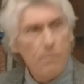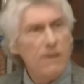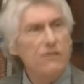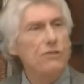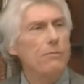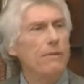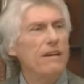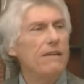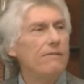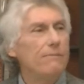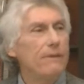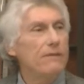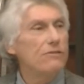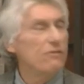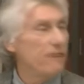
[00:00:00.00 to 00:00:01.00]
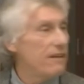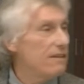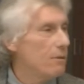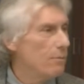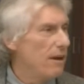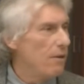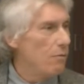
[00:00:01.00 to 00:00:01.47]
Pennsylvania,
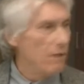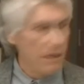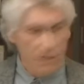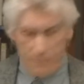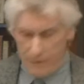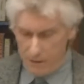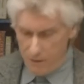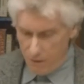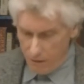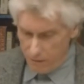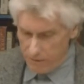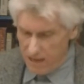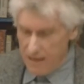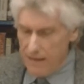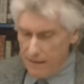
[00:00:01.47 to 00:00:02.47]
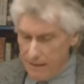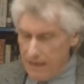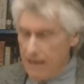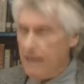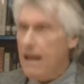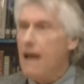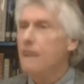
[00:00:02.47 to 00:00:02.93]
Pennsylvania might well have been called
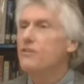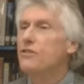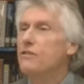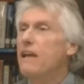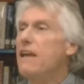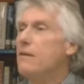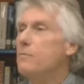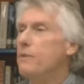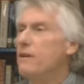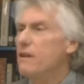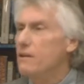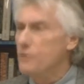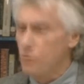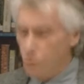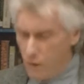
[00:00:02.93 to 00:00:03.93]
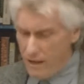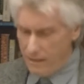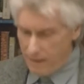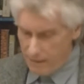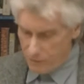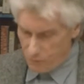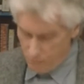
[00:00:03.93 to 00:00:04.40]
the Canal State because
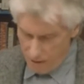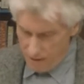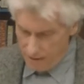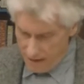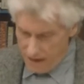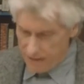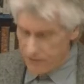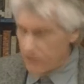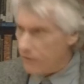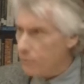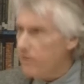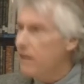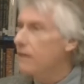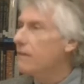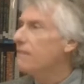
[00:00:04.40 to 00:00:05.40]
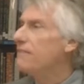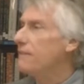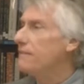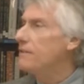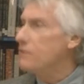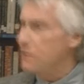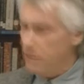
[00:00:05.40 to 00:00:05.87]
with its
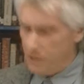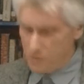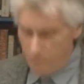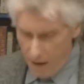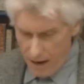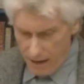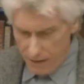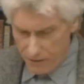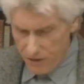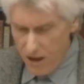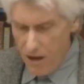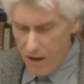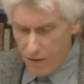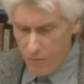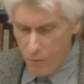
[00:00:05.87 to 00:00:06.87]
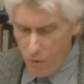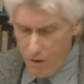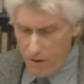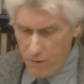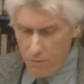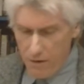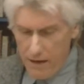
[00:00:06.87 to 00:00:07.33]
1,356 miles of
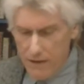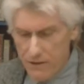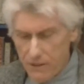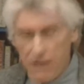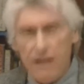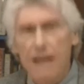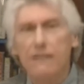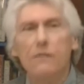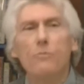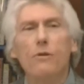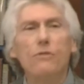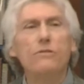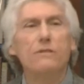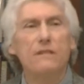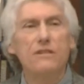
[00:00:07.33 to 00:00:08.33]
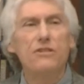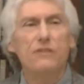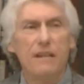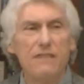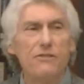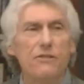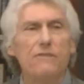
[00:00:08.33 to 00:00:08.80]
waterways, it had the most
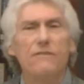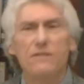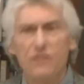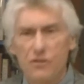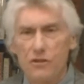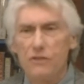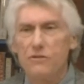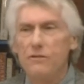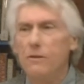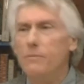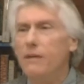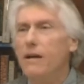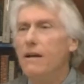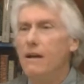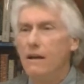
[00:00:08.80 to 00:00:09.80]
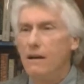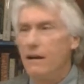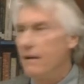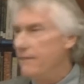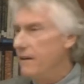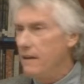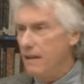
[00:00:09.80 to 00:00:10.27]
extensive system
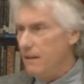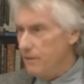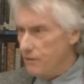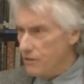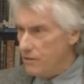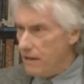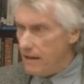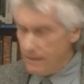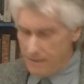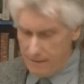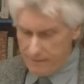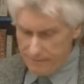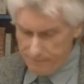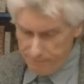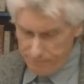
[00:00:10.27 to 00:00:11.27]
of any other state